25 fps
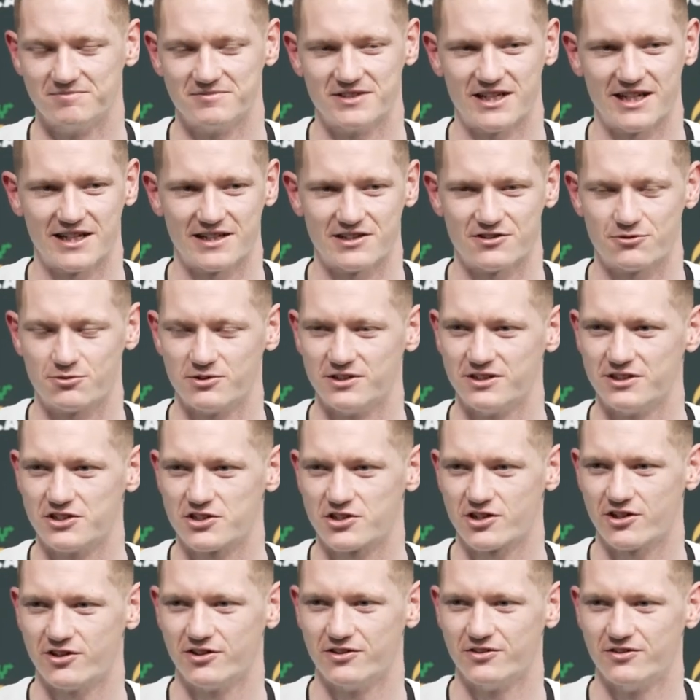yeah, he's really
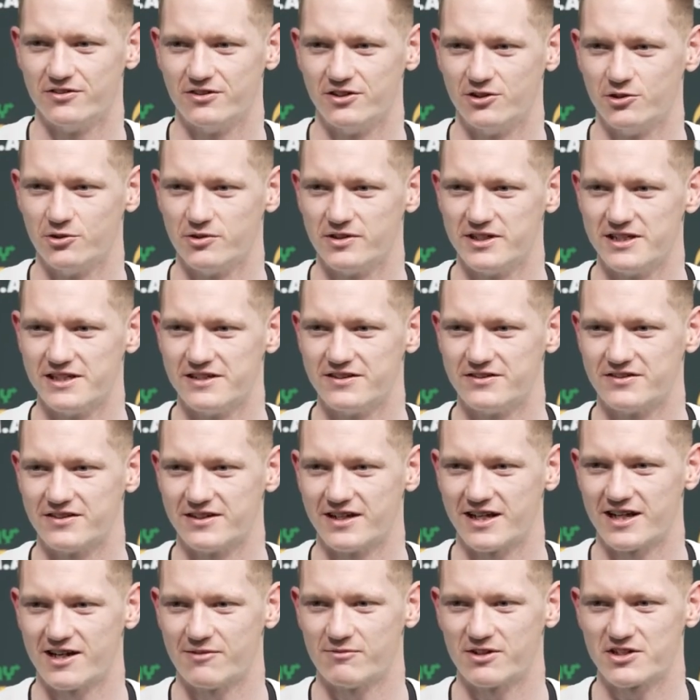showed who he is
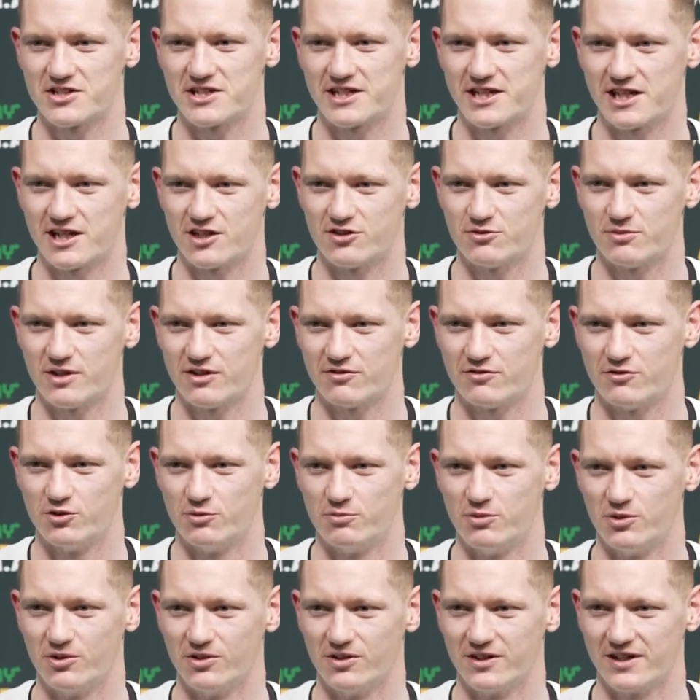and how much he cares about
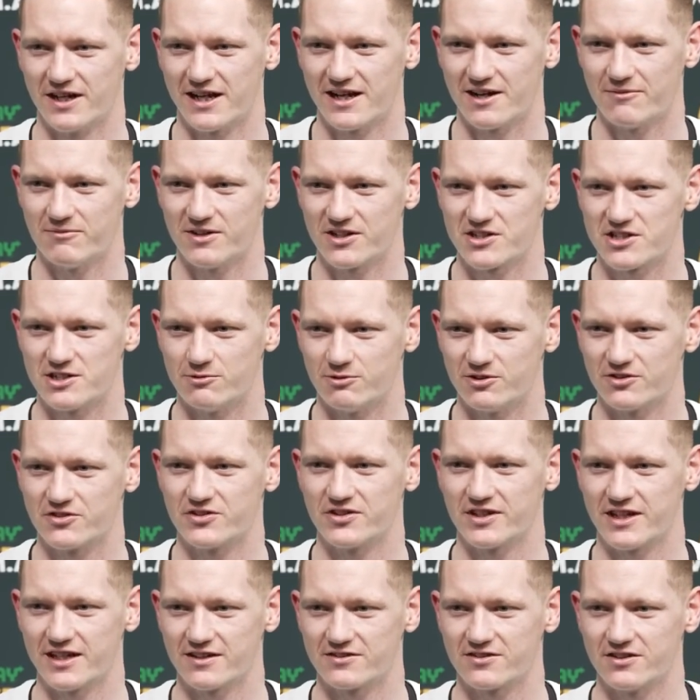football and how much he wants
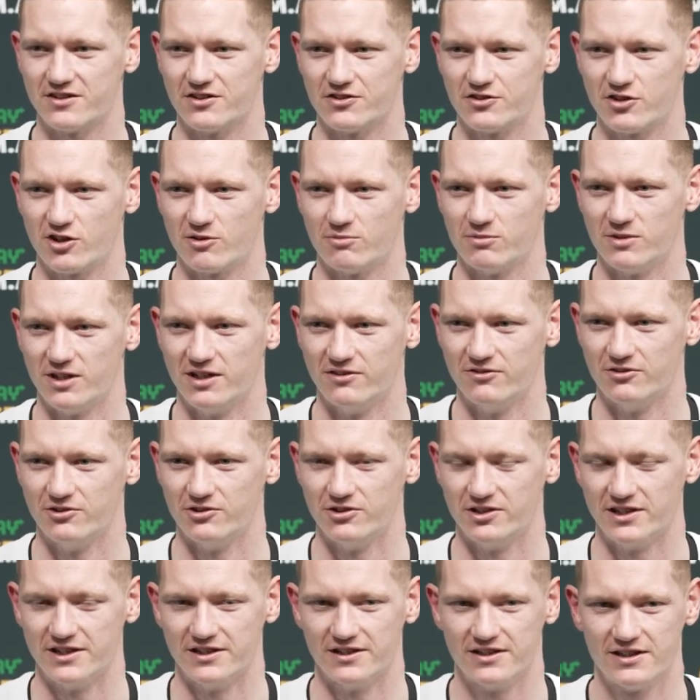to get to the top
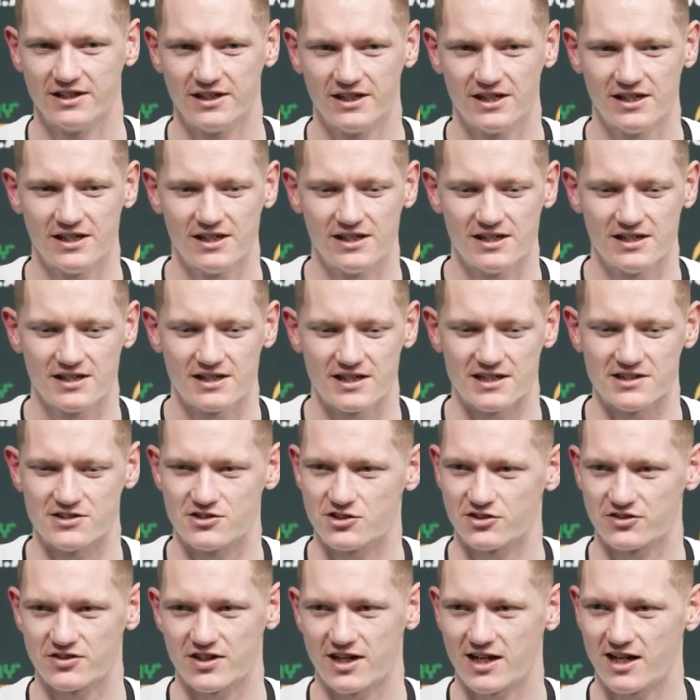level. And
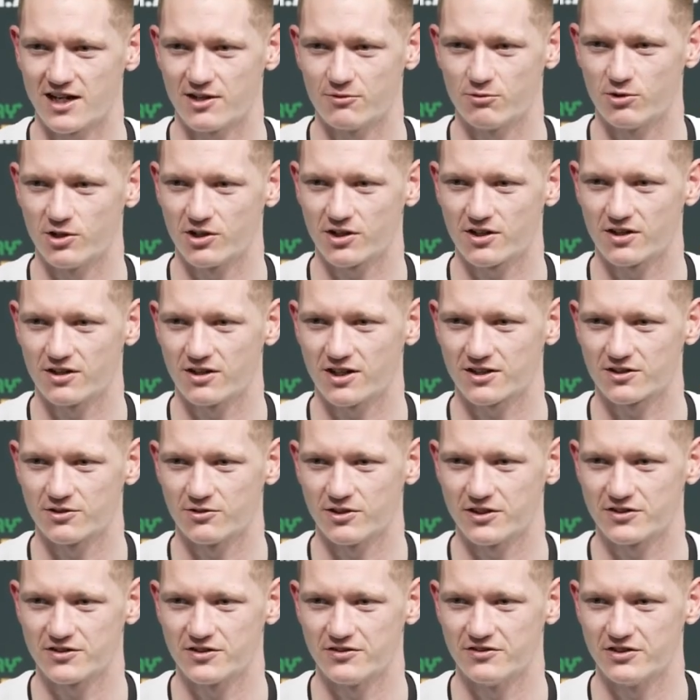he's just a hard worker like the
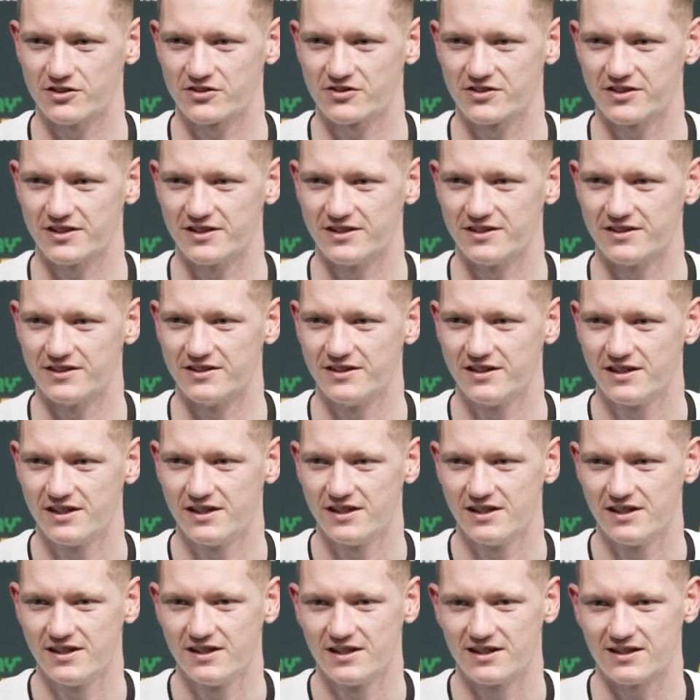rest of us, and
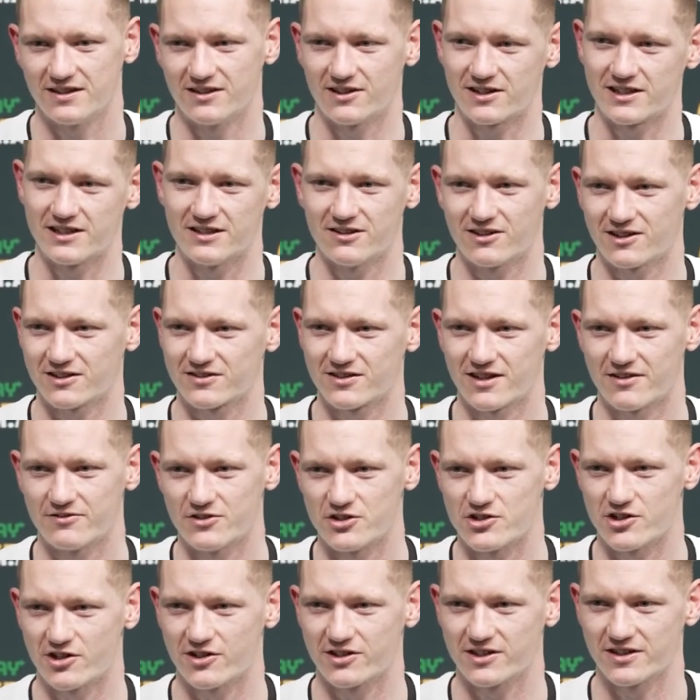like, he likes to have
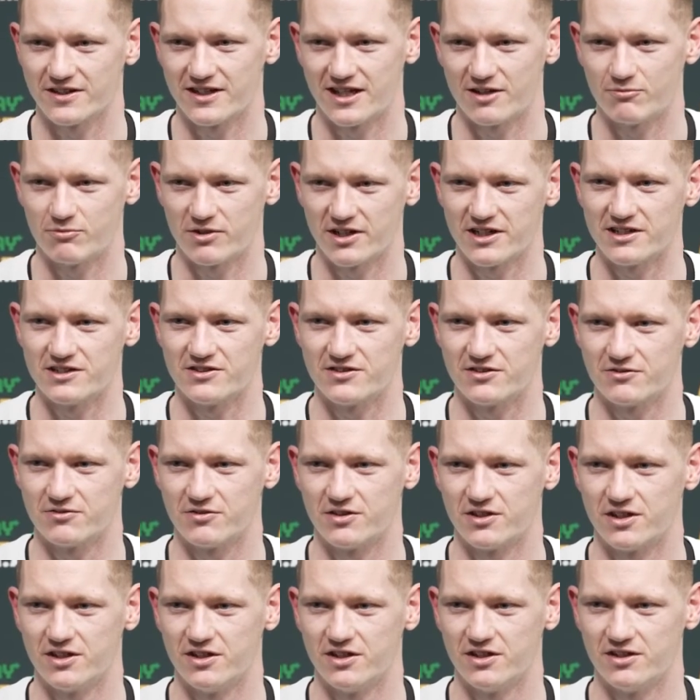a joke and that, but he's
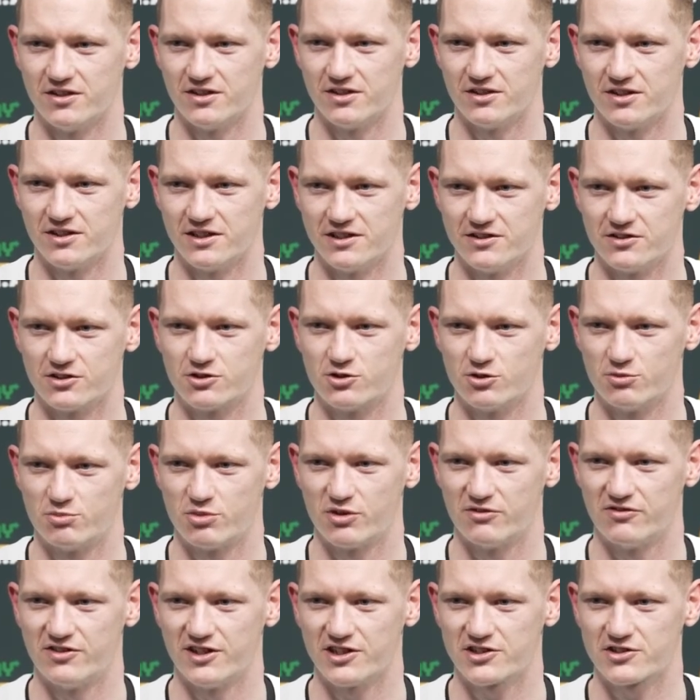a good
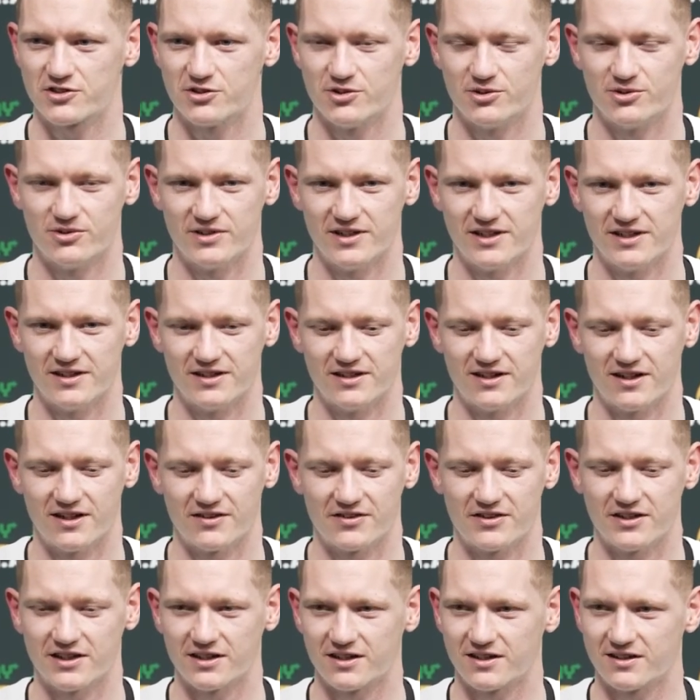professional, and I
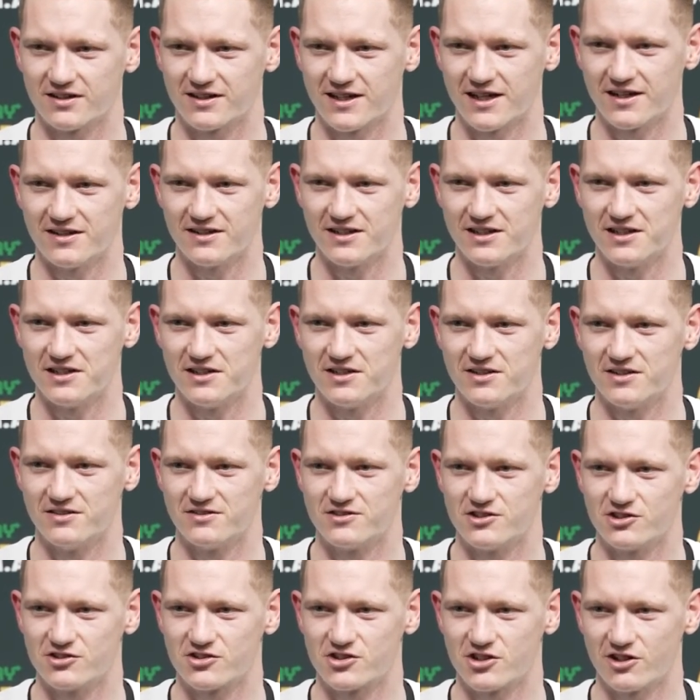think getting here
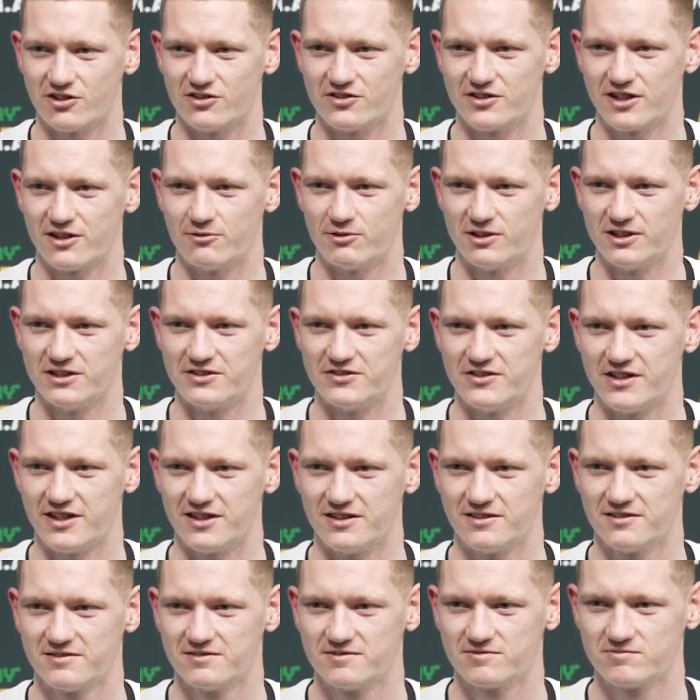just shows how well he's
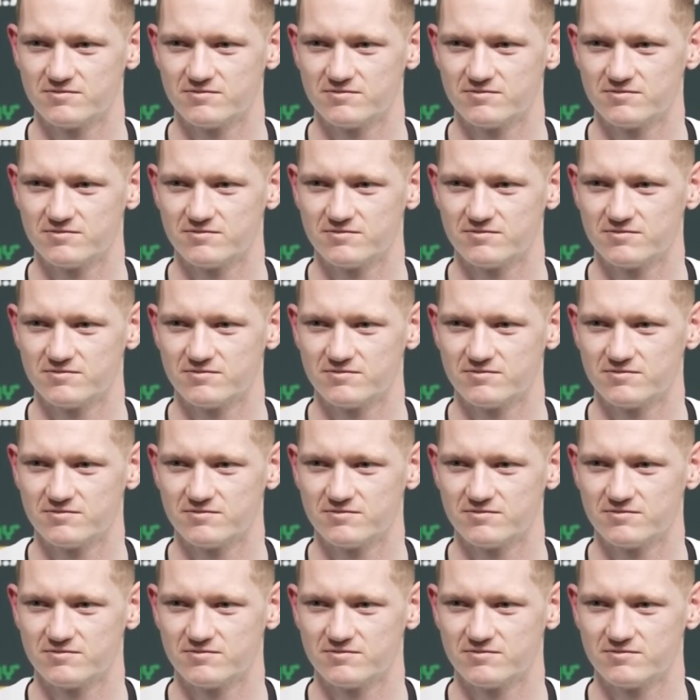done.